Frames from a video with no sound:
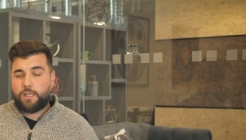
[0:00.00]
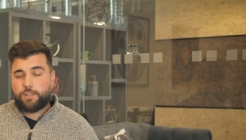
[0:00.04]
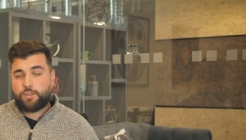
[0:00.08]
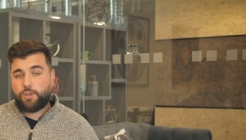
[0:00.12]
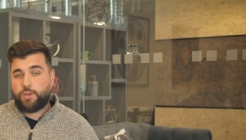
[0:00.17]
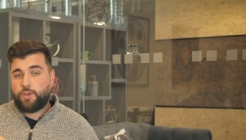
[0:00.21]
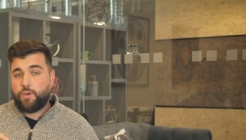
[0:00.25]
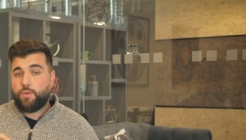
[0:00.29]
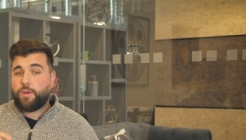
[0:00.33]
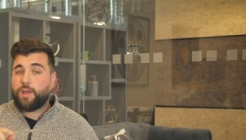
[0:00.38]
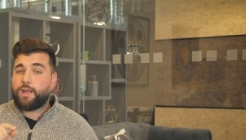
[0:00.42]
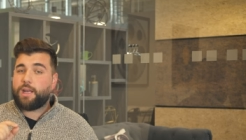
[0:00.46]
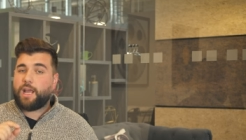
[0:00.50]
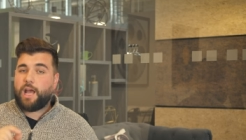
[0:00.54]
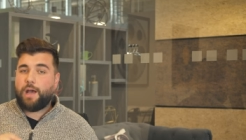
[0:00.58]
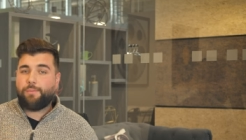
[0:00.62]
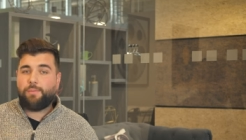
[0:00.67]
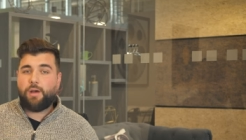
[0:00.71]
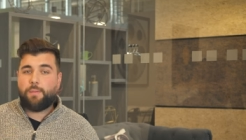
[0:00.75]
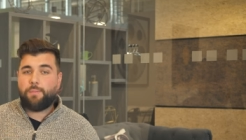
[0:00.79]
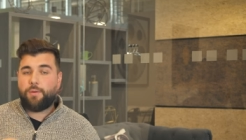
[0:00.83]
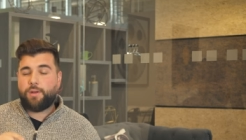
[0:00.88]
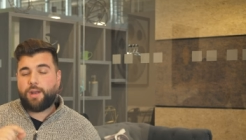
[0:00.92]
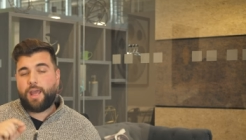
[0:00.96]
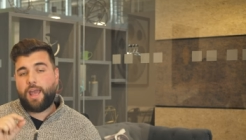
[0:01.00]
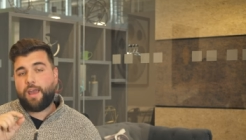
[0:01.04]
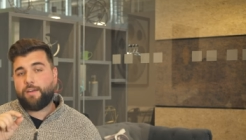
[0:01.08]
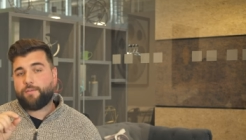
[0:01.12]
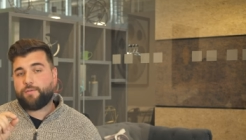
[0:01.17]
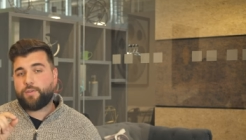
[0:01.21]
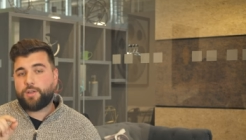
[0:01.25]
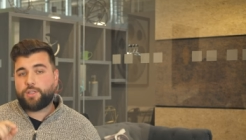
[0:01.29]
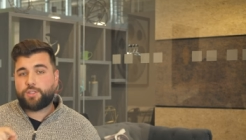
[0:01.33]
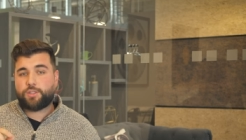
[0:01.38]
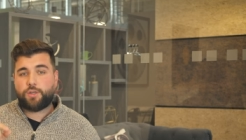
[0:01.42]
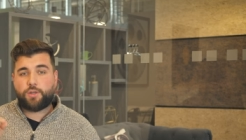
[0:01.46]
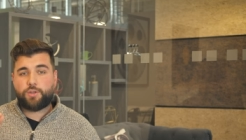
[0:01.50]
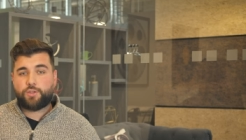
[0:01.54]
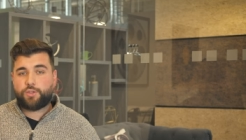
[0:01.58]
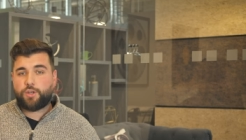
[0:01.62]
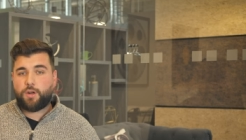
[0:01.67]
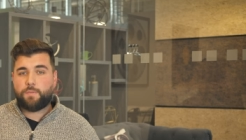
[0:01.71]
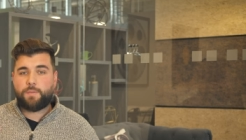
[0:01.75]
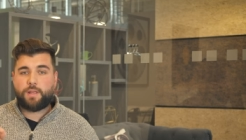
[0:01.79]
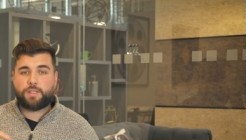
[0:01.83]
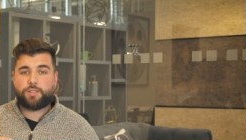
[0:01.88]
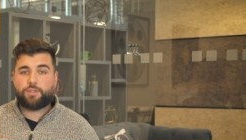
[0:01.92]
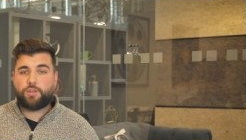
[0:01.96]
So you can come up on every search
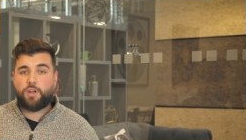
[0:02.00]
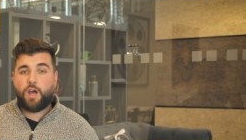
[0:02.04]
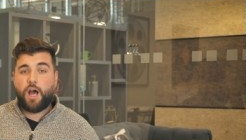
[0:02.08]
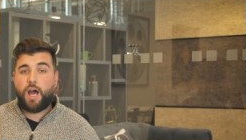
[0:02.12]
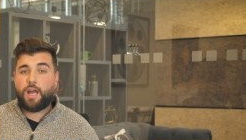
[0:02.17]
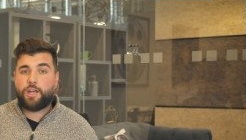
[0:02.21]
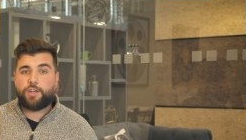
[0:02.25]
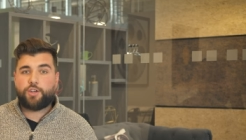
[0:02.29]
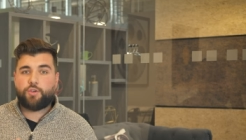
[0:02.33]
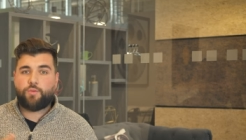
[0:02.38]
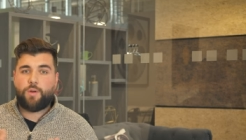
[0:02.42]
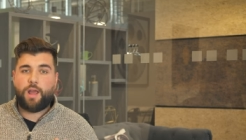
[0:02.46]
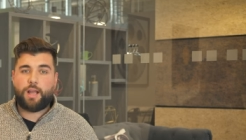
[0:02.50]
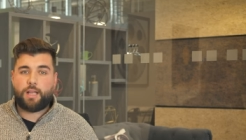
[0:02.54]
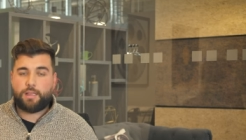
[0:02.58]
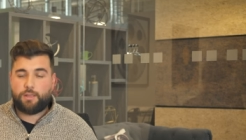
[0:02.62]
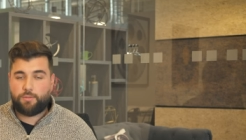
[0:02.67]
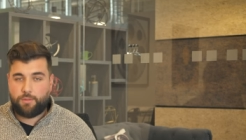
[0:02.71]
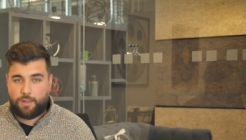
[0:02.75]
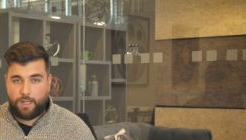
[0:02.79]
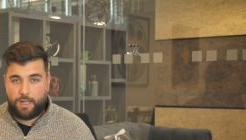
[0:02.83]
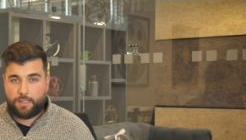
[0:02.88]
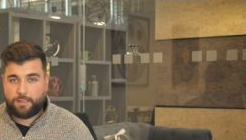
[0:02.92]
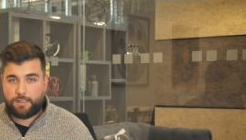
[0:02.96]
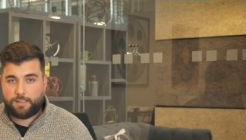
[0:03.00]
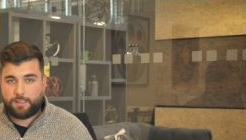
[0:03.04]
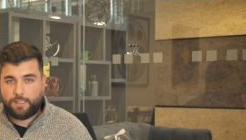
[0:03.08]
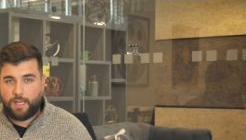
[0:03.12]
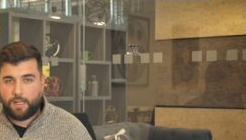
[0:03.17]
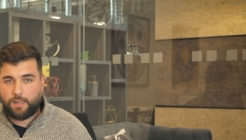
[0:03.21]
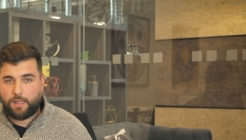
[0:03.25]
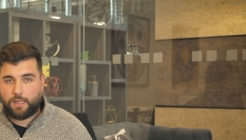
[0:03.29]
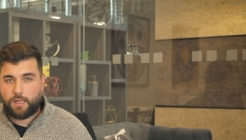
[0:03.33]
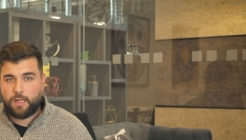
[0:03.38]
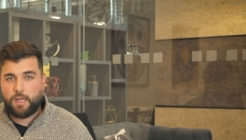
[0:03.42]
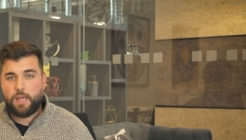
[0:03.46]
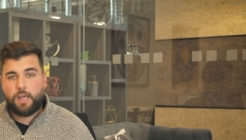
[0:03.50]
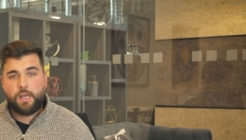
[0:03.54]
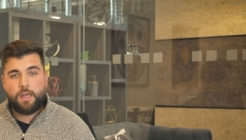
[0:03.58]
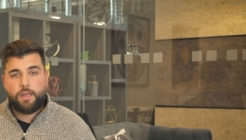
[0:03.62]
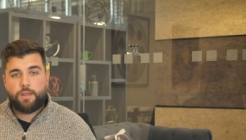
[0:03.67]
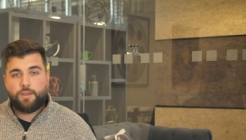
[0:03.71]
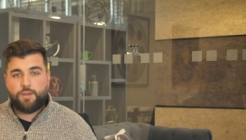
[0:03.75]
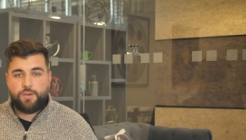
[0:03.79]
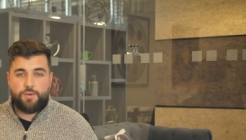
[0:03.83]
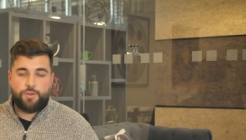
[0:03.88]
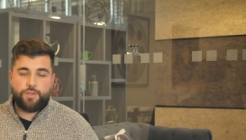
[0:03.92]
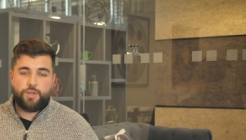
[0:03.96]
term that's not directly related to selling.
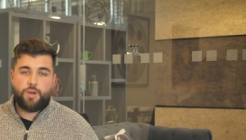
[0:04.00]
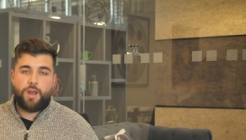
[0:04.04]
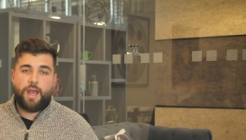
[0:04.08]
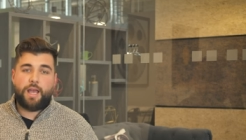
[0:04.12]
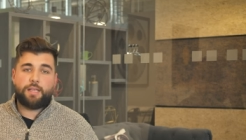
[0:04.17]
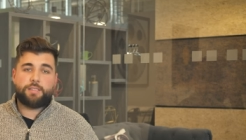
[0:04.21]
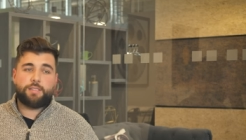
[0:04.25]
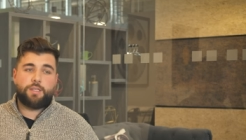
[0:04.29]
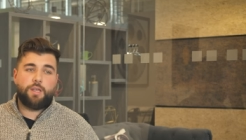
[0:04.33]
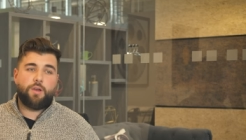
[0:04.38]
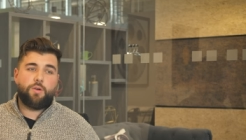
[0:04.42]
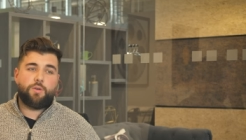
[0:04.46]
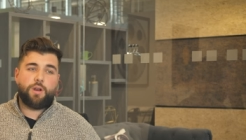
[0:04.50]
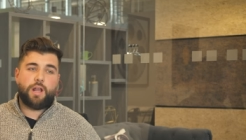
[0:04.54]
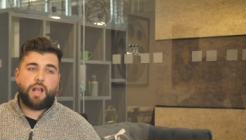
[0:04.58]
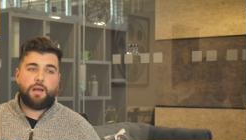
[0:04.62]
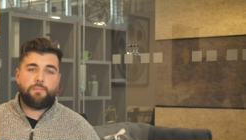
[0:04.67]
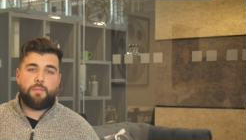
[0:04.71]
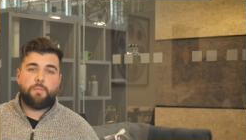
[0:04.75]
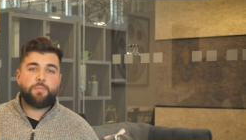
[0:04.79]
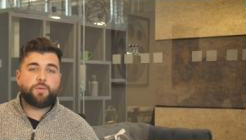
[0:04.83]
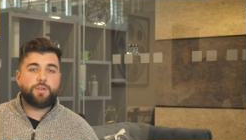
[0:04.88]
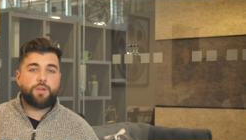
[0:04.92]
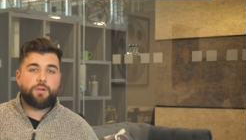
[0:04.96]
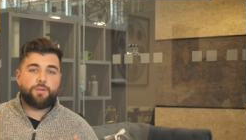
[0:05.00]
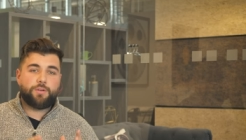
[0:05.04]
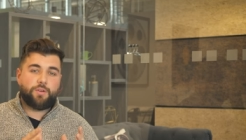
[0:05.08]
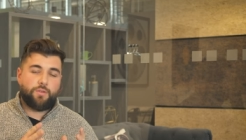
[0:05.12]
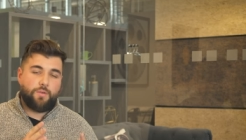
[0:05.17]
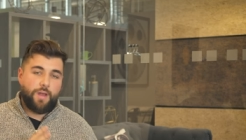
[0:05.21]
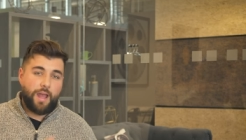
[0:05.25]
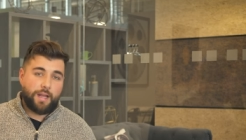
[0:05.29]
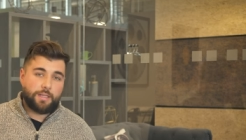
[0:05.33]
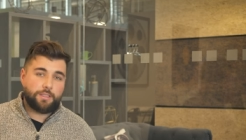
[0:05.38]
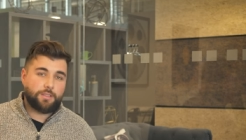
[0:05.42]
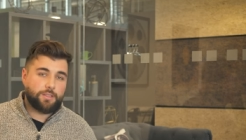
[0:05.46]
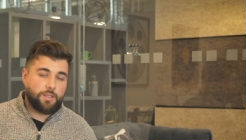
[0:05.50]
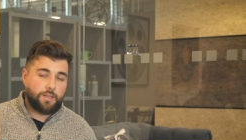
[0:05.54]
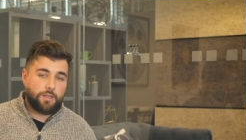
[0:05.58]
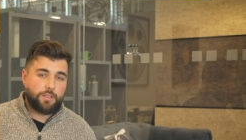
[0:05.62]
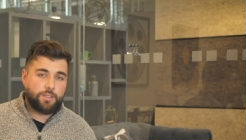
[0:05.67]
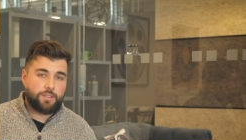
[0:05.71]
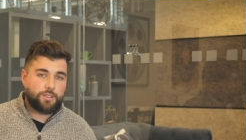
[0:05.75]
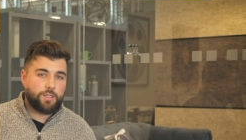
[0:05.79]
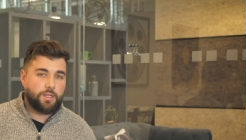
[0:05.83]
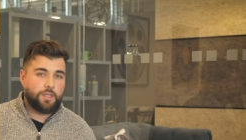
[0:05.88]
Use your S E O to come up to your direct search.